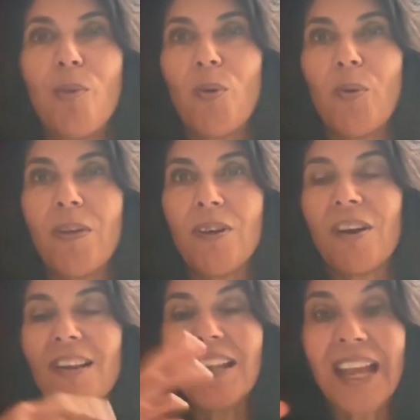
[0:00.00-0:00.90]
with
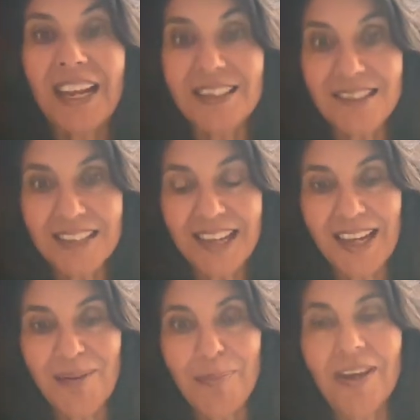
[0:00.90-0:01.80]
our
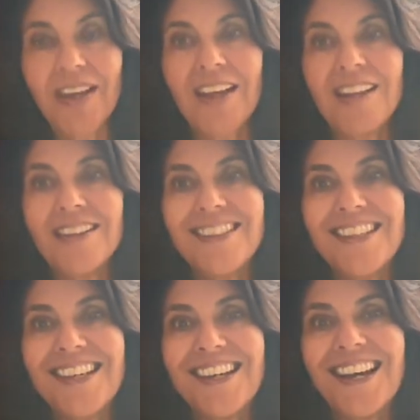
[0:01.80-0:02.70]
landscape, and
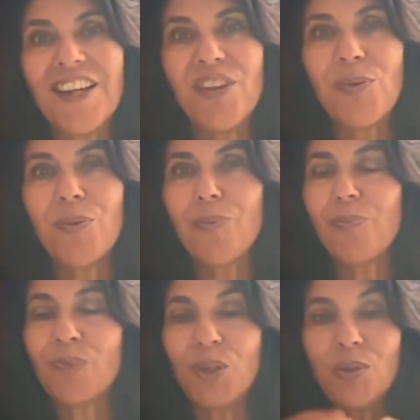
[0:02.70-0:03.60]
the
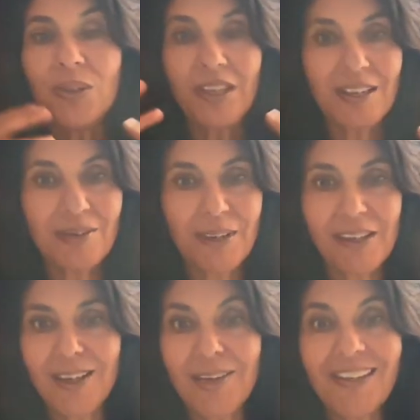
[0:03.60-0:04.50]
beauty that we
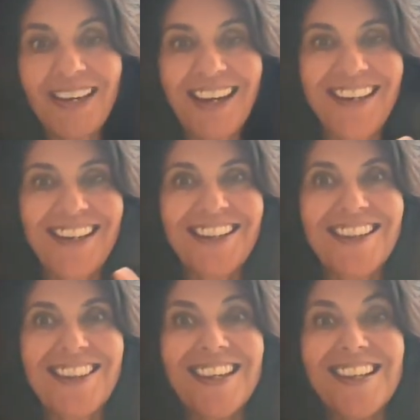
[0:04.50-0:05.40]
can create in the
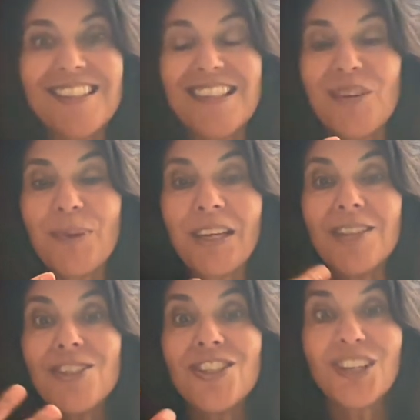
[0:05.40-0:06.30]
things that we can
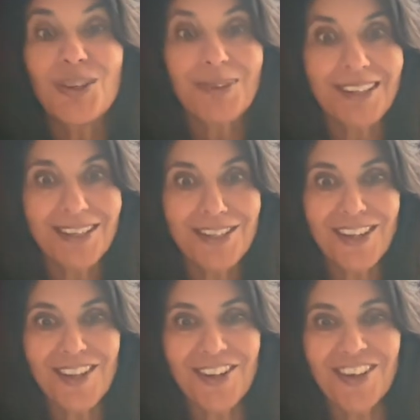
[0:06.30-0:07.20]
share with each
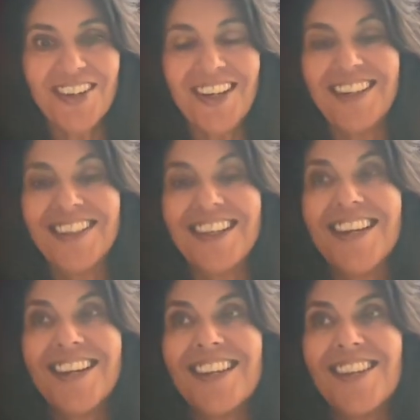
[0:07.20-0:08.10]
other, and
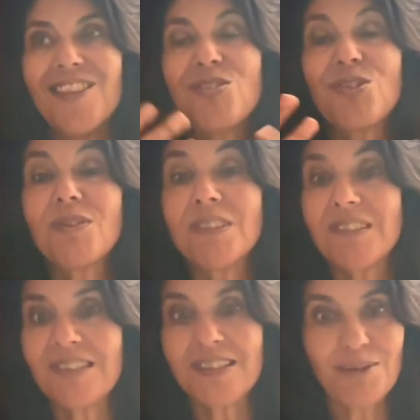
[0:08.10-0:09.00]
the
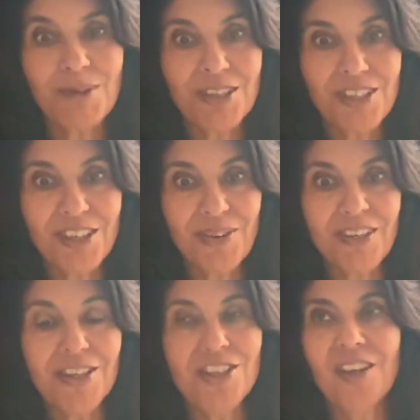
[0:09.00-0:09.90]
services that we share with
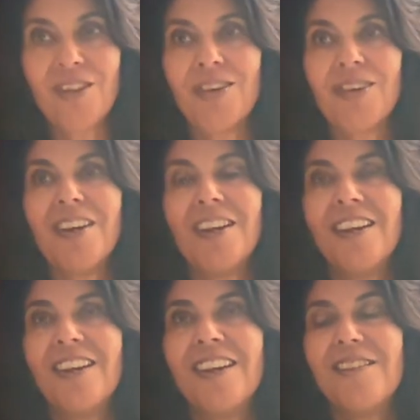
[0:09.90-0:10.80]
each other.
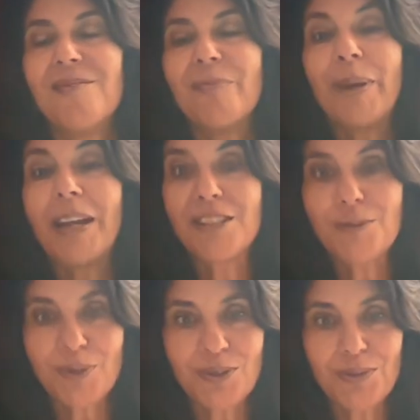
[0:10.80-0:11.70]
And my
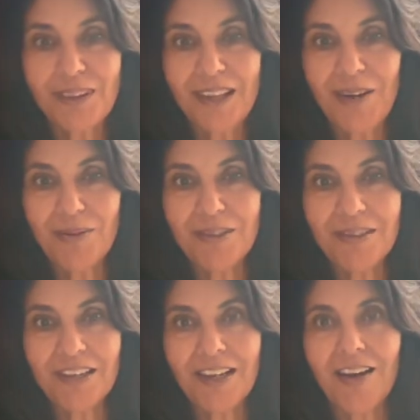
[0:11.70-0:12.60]
experience with that was
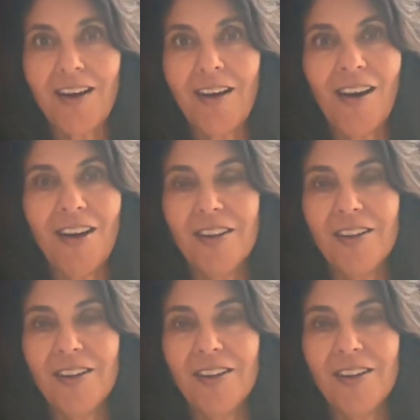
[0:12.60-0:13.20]
like on